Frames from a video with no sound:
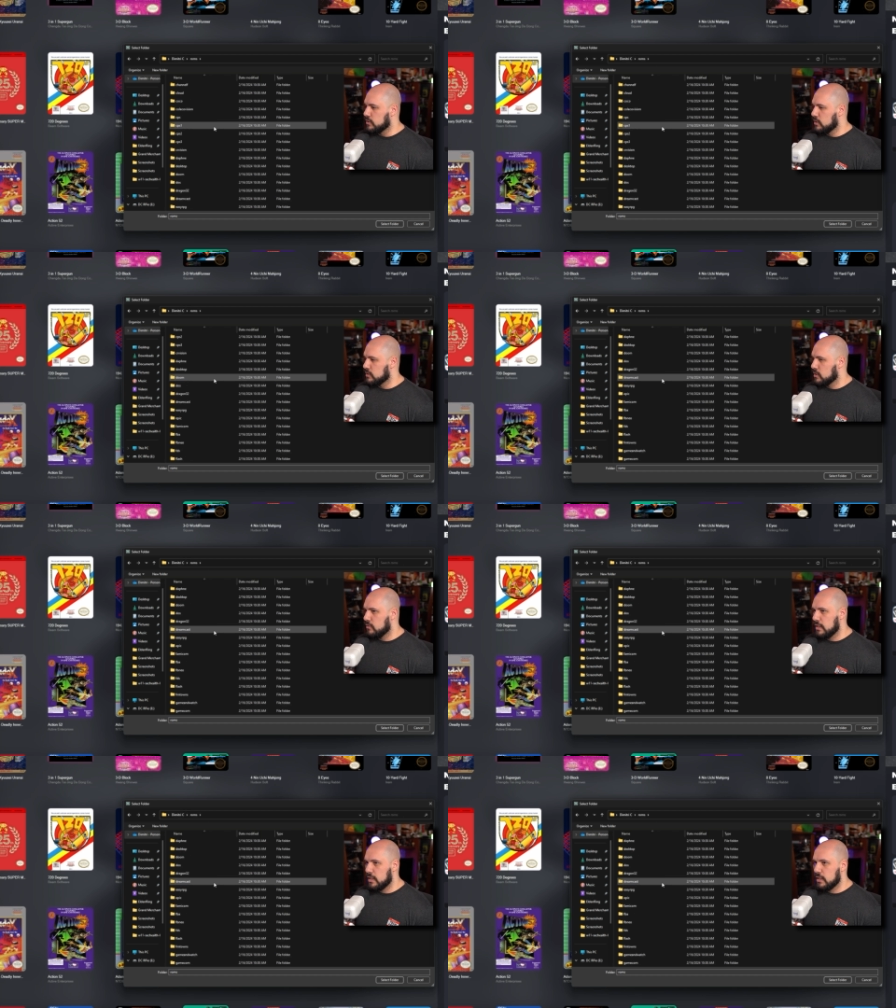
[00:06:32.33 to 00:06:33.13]
So let's go
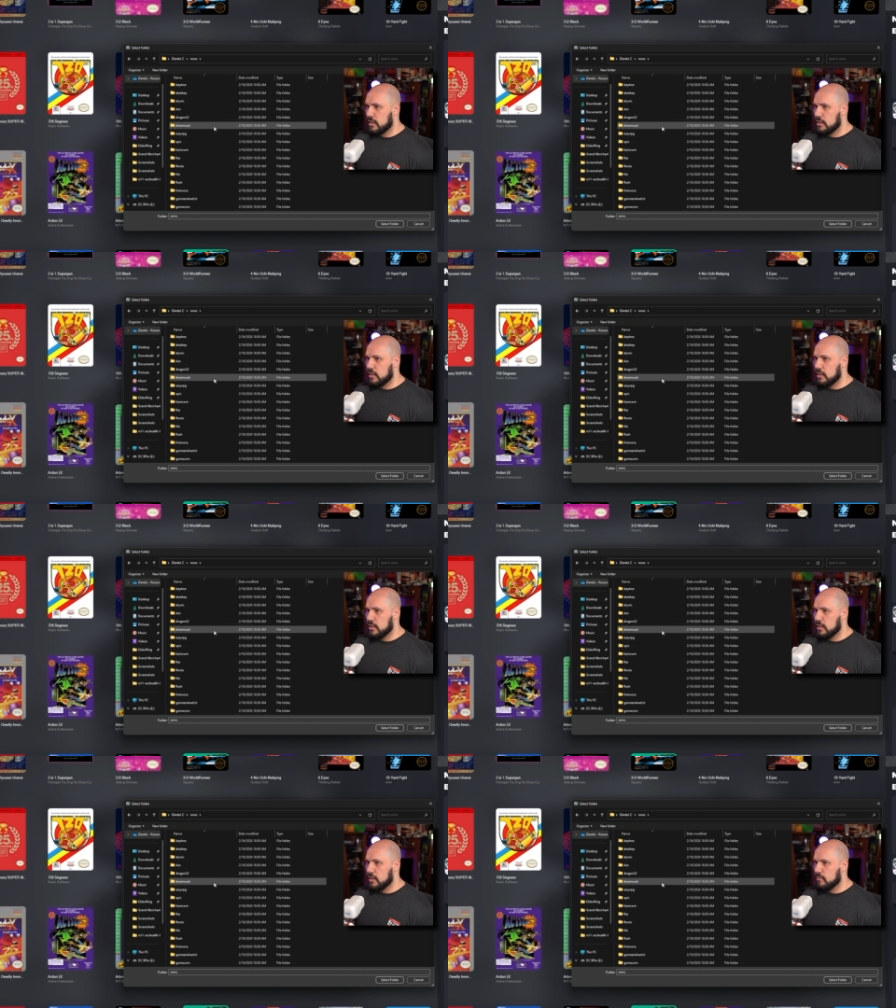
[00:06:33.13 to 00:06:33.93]
ahead
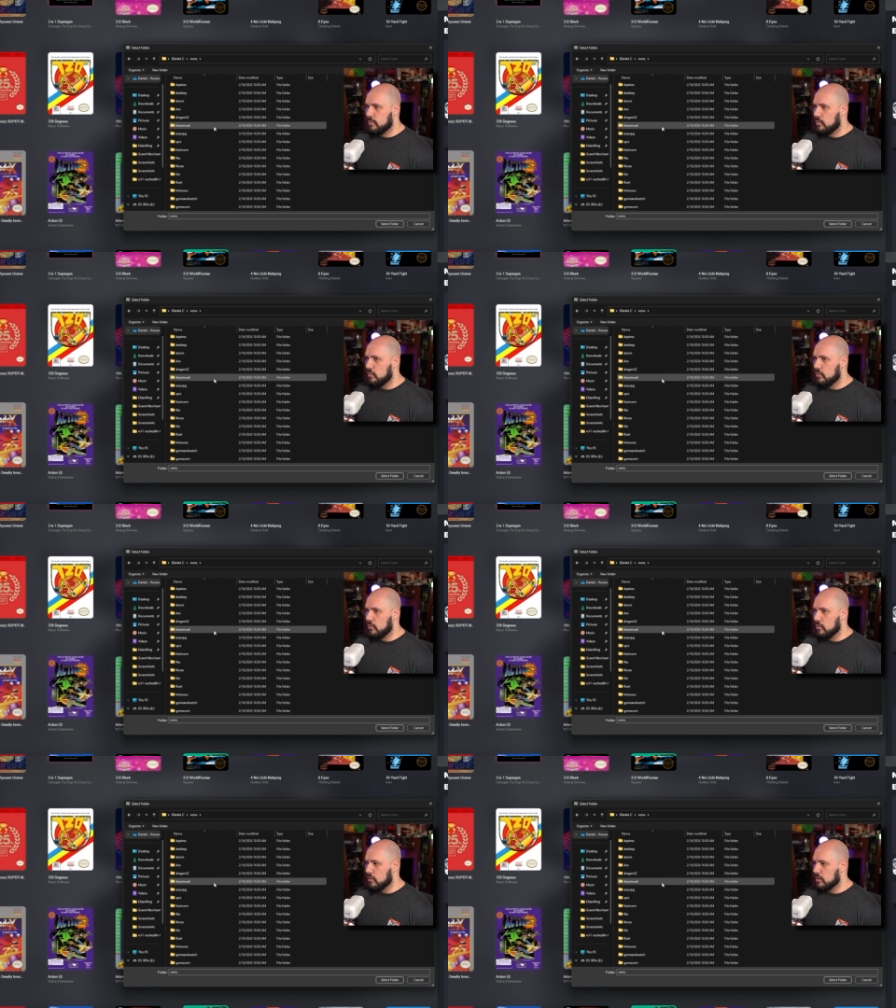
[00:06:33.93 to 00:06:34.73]
and
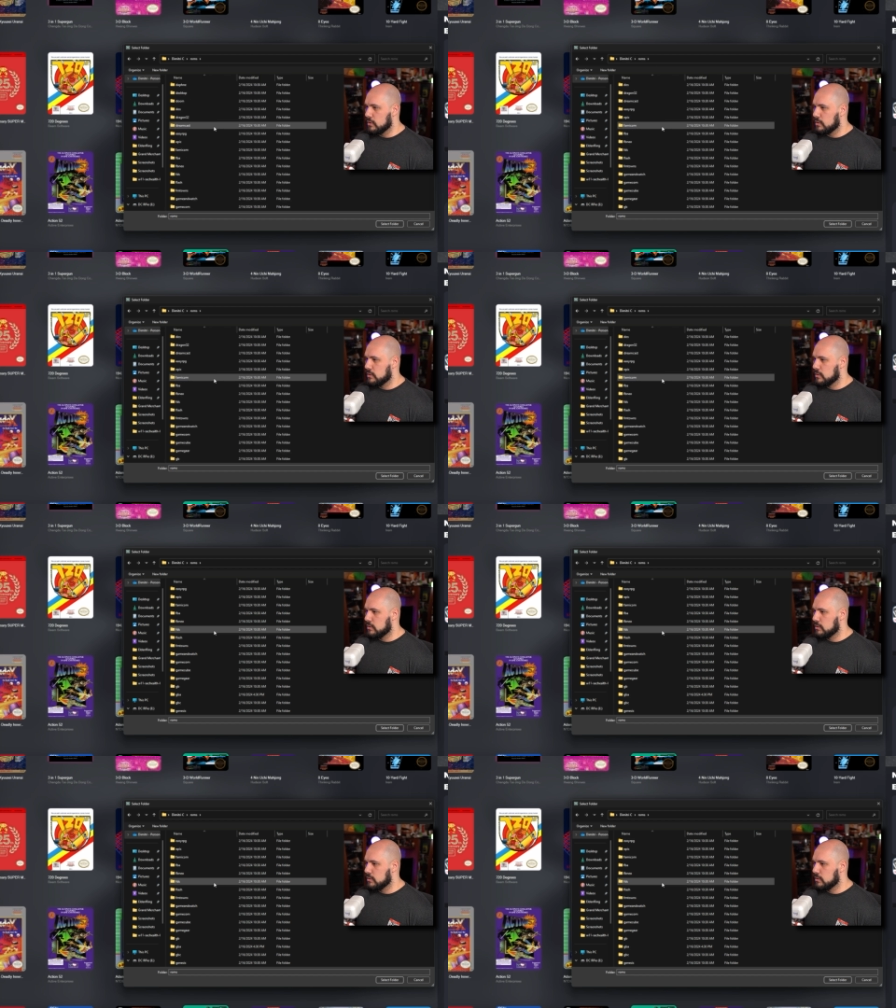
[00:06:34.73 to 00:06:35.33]
import